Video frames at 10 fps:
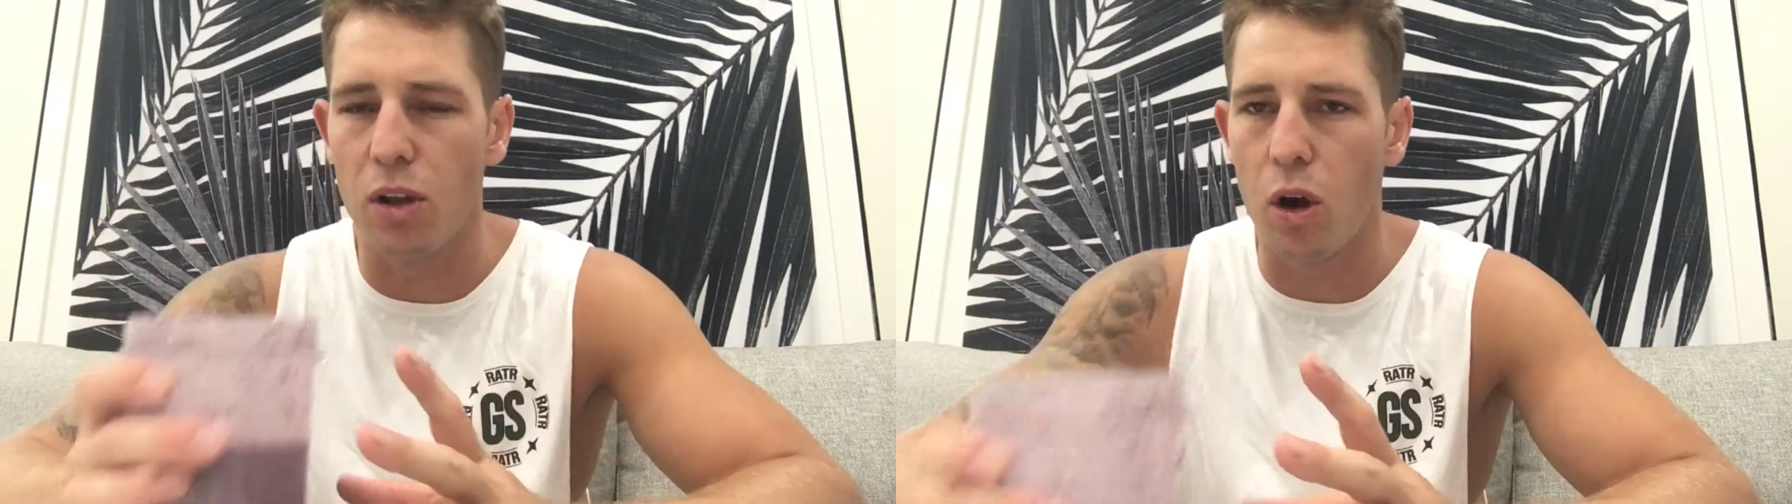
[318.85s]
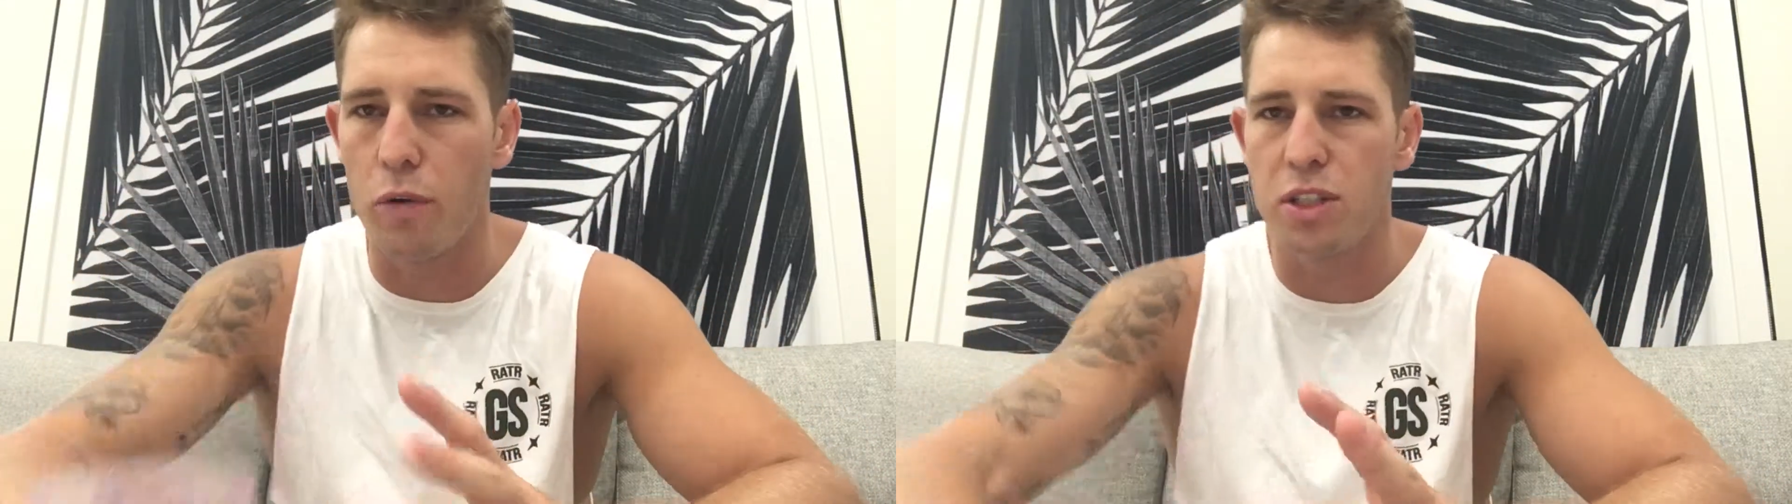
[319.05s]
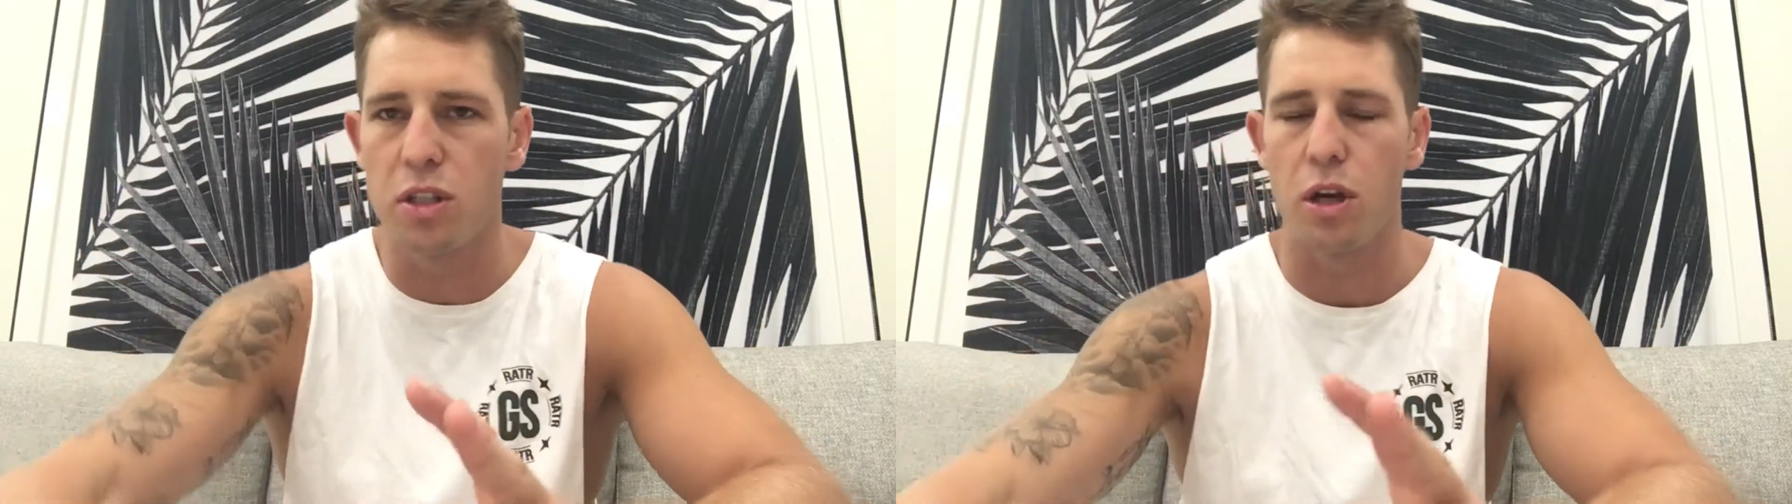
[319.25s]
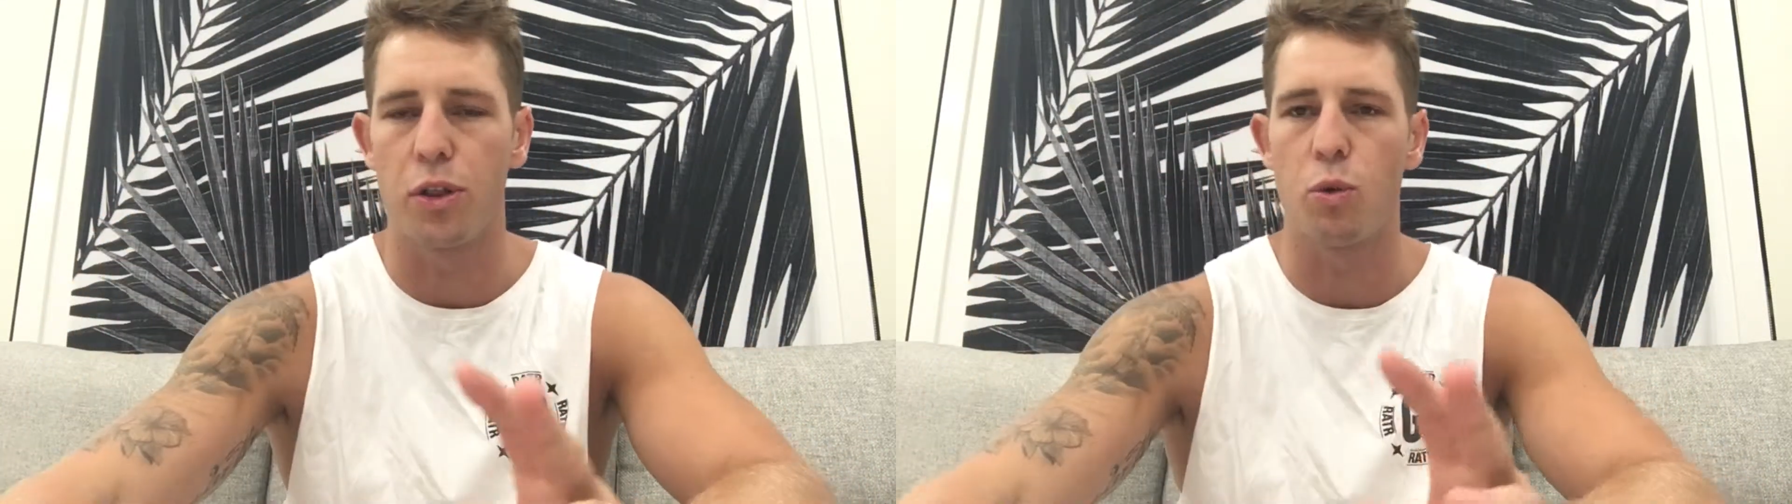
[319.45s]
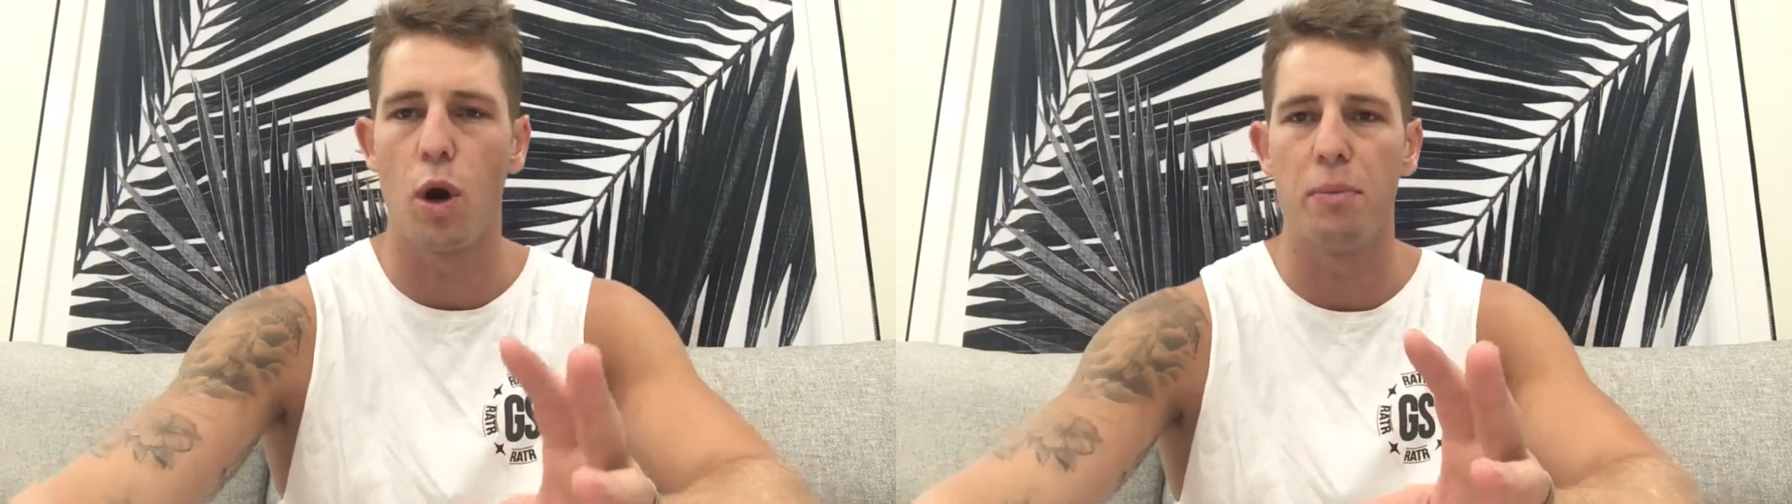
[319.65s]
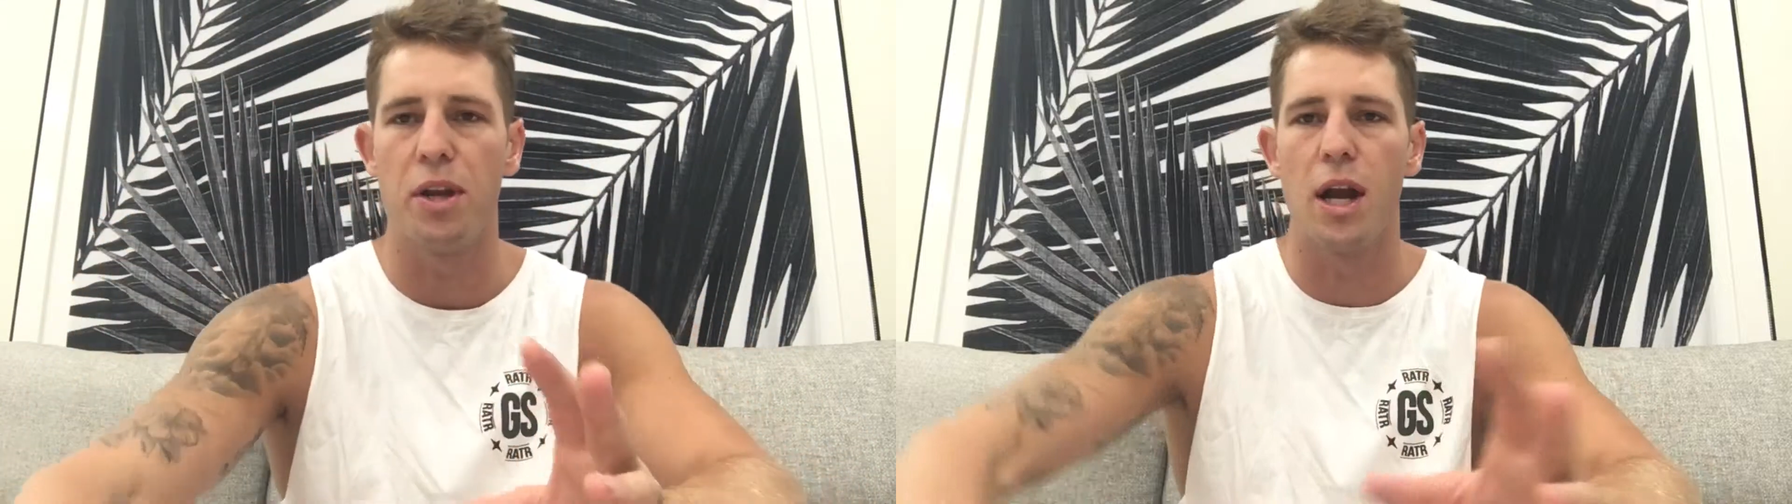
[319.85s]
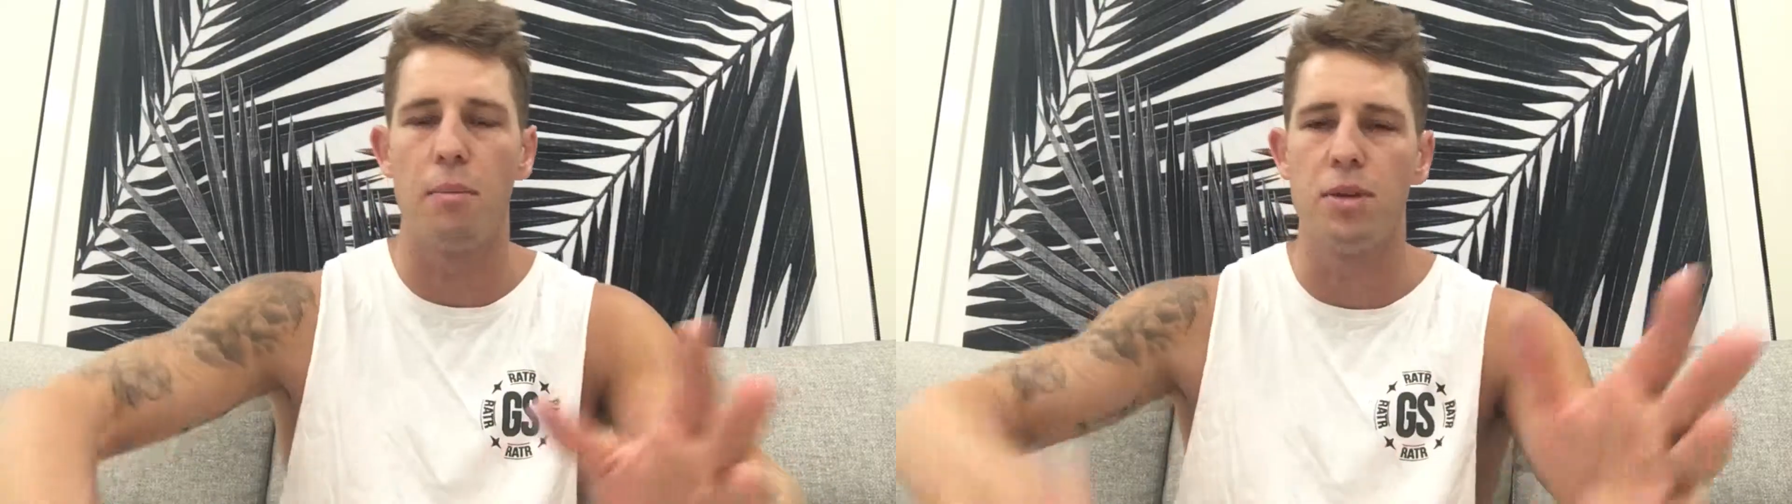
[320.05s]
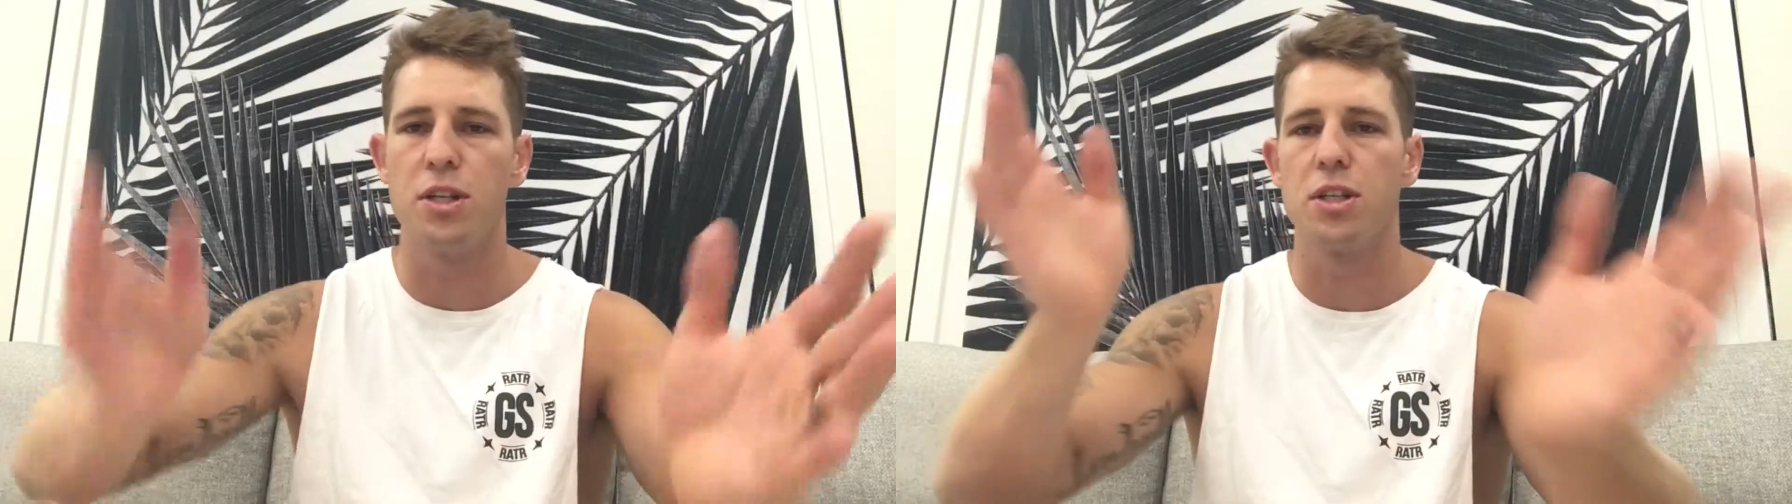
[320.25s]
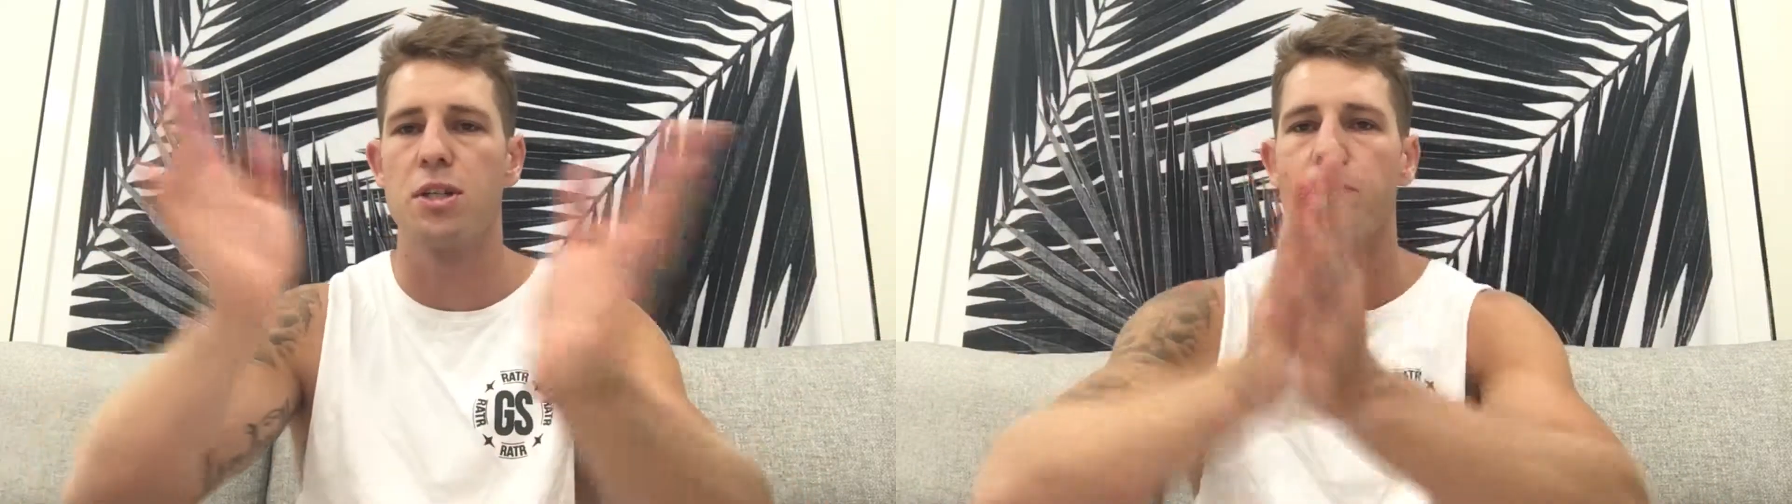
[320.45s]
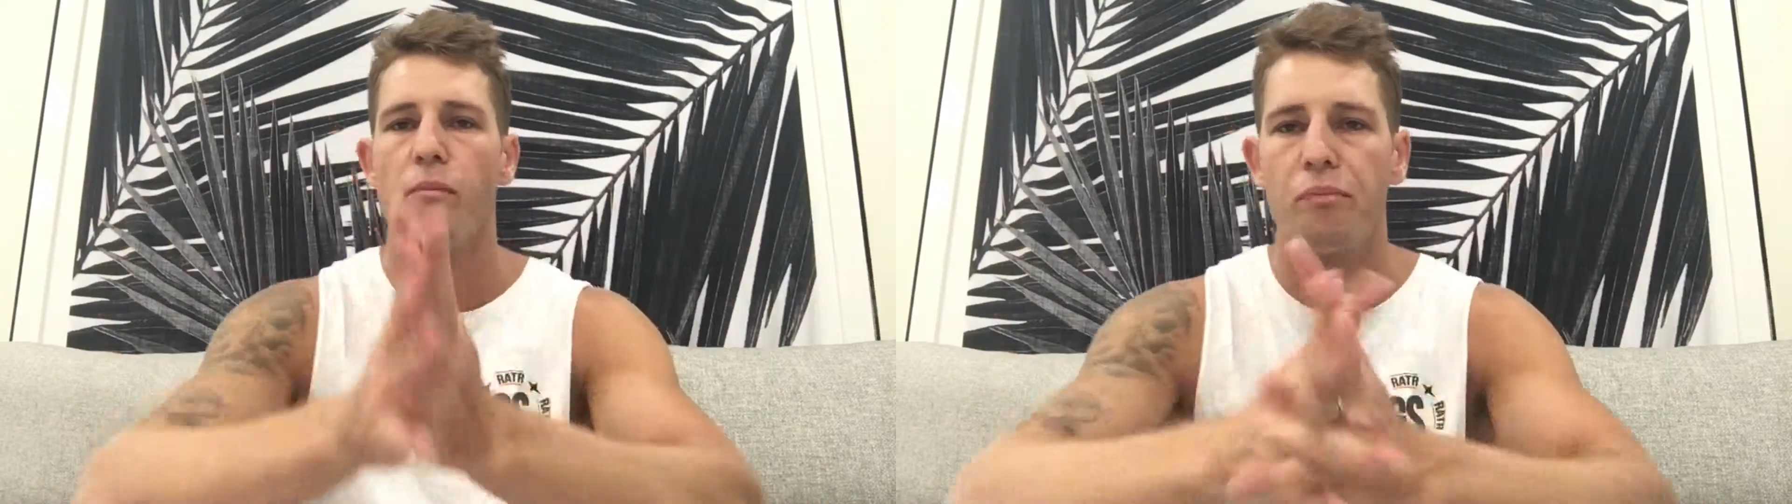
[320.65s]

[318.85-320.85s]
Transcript: like obviously I threw up the numbers.